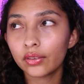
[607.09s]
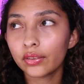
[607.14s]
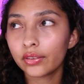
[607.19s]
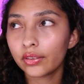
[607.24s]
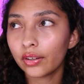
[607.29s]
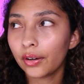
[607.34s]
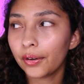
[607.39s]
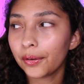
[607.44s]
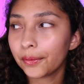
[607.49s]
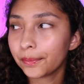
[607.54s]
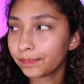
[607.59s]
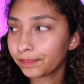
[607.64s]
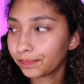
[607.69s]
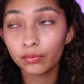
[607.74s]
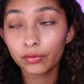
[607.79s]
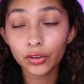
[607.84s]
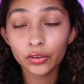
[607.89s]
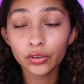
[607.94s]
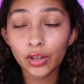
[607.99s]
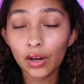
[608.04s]
So,
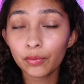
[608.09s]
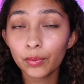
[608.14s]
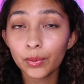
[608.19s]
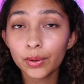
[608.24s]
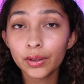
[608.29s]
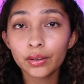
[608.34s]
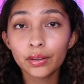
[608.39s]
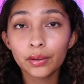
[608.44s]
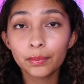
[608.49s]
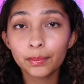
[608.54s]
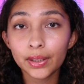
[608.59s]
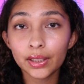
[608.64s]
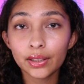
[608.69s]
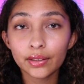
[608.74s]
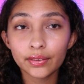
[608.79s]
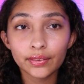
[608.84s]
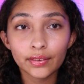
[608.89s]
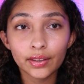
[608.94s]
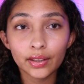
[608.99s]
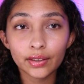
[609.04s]
first off, one of the
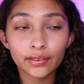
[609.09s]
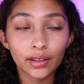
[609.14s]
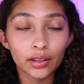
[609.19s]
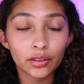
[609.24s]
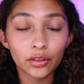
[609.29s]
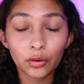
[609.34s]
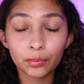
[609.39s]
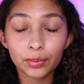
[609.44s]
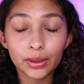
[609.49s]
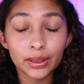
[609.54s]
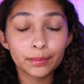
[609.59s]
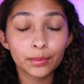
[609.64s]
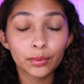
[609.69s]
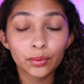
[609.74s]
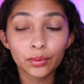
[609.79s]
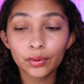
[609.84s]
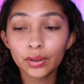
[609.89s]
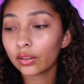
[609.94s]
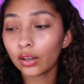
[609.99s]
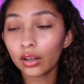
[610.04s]
biggest things I know
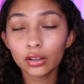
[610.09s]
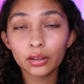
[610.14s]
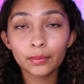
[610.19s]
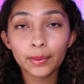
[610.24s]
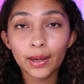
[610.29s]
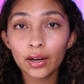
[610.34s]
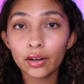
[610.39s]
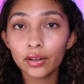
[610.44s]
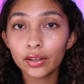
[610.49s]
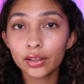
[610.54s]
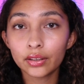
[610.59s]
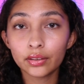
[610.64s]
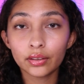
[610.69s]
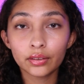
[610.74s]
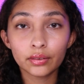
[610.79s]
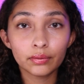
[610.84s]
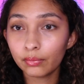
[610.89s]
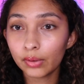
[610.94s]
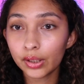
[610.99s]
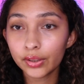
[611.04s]
people talk about
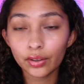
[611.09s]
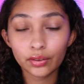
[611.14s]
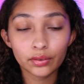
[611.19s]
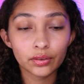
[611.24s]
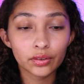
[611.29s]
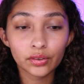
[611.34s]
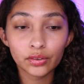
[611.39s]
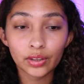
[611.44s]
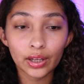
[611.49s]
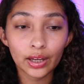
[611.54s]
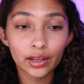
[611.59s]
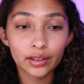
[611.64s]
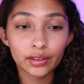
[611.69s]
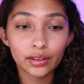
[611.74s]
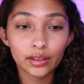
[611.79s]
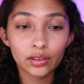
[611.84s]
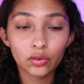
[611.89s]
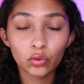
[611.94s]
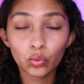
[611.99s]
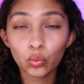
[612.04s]
and
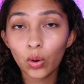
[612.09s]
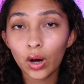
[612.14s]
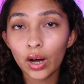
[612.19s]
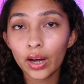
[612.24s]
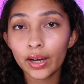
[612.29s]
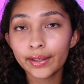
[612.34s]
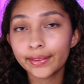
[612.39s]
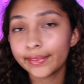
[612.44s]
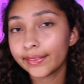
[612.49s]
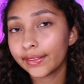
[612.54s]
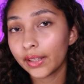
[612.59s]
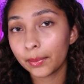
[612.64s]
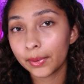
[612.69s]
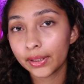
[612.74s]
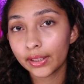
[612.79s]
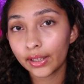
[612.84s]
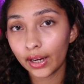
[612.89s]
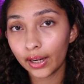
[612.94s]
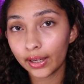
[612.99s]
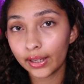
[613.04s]
misunderstand is why Sam
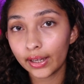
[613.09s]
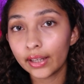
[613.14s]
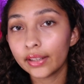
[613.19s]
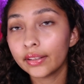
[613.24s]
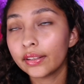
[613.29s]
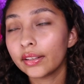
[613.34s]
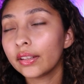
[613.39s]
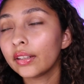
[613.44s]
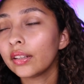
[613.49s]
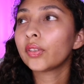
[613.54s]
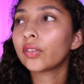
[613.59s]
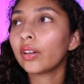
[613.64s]
and Cat ended.